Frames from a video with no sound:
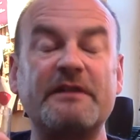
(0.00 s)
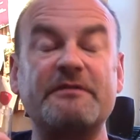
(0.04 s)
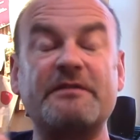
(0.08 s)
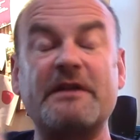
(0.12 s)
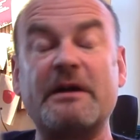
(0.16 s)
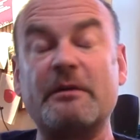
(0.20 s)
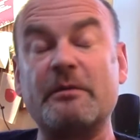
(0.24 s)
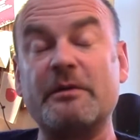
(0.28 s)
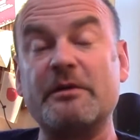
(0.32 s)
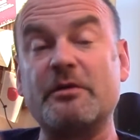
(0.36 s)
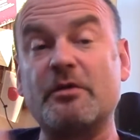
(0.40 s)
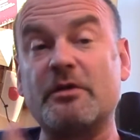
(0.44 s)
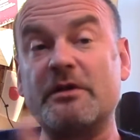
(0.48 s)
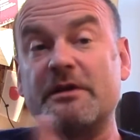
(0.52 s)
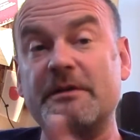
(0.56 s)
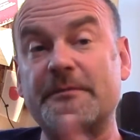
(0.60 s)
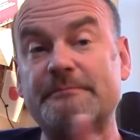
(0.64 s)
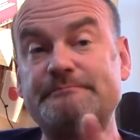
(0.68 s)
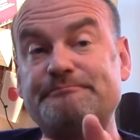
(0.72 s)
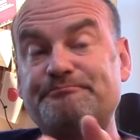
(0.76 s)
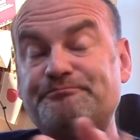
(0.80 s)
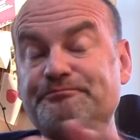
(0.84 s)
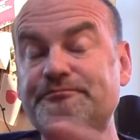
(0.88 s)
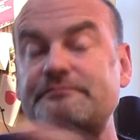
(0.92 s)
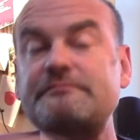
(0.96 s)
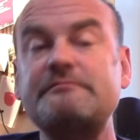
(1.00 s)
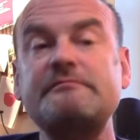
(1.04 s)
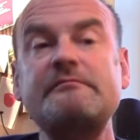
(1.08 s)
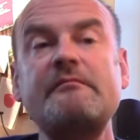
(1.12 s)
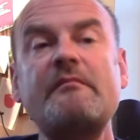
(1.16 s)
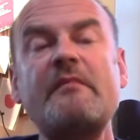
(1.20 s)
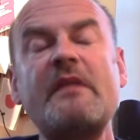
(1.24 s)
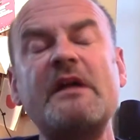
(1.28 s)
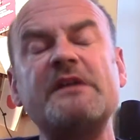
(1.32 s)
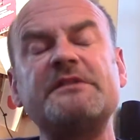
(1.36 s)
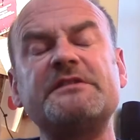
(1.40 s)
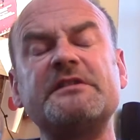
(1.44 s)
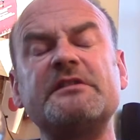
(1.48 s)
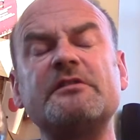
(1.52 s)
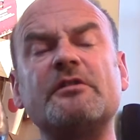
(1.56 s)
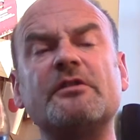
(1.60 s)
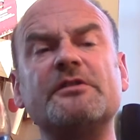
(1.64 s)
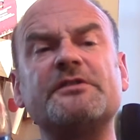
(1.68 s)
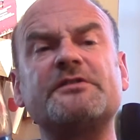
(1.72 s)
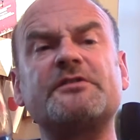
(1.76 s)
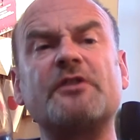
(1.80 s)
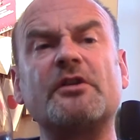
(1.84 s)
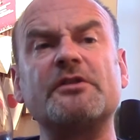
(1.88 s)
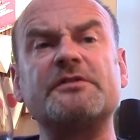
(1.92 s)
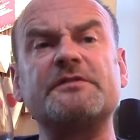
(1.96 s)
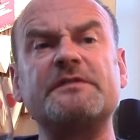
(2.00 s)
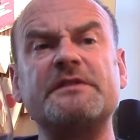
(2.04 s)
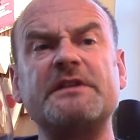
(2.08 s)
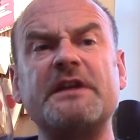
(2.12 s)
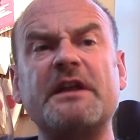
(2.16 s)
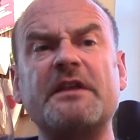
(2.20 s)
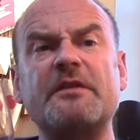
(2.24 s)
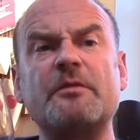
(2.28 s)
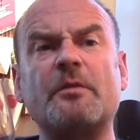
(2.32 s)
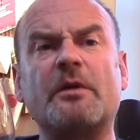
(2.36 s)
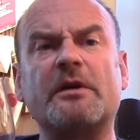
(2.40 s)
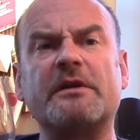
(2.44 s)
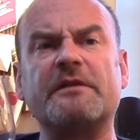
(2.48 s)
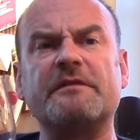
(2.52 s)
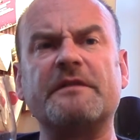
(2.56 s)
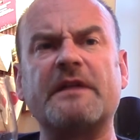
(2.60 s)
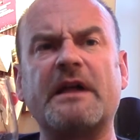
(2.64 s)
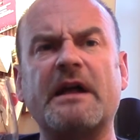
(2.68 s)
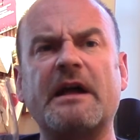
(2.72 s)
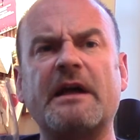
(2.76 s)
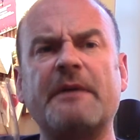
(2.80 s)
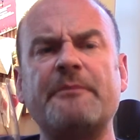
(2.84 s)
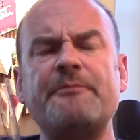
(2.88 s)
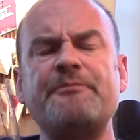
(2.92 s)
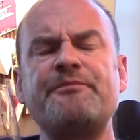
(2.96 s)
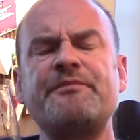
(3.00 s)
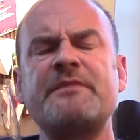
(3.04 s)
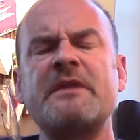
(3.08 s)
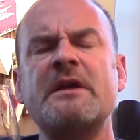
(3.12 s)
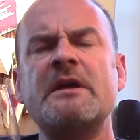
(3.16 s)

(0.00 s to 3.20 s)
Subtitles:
In fact, we've still got stocks of another one of their